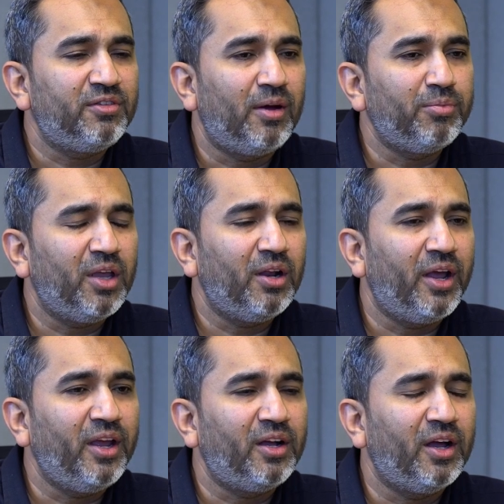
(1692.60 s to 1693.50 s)
something
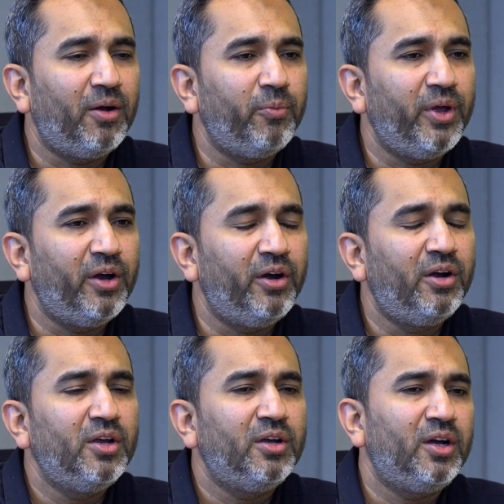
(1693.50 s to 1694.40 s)
like
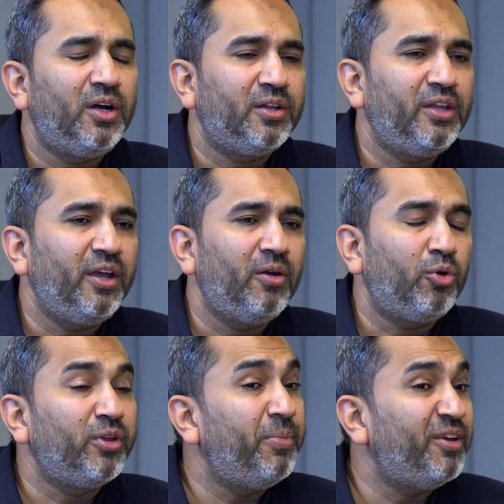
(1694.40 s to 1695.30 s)
where they,
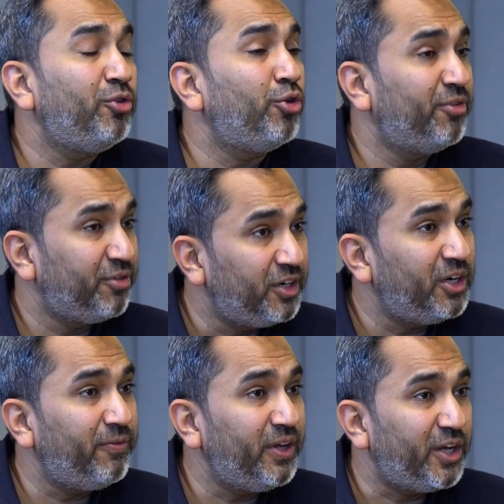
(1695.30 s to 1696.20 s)
on the basis of the
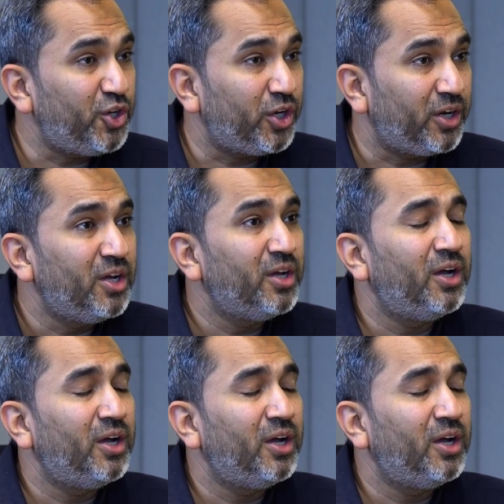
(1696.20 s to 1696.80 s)
certification,